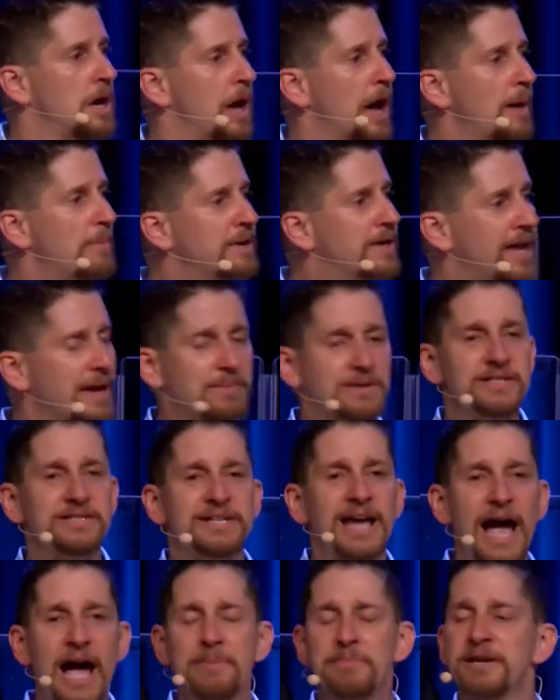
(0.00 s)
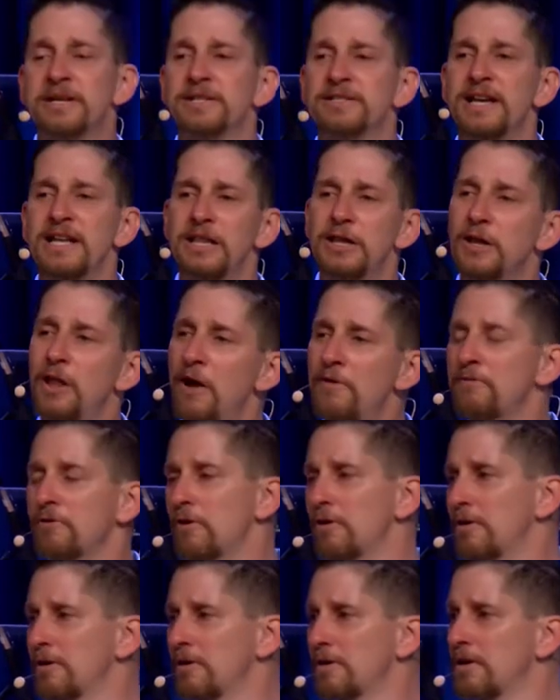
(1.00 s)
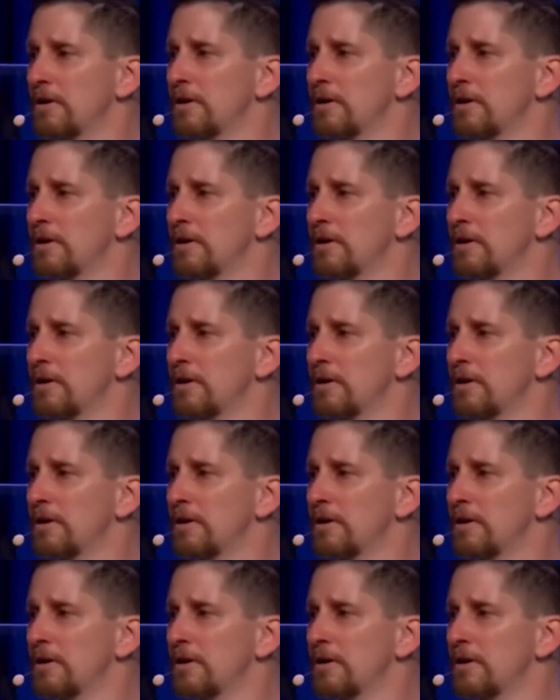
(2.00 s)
I became a dad because I love her.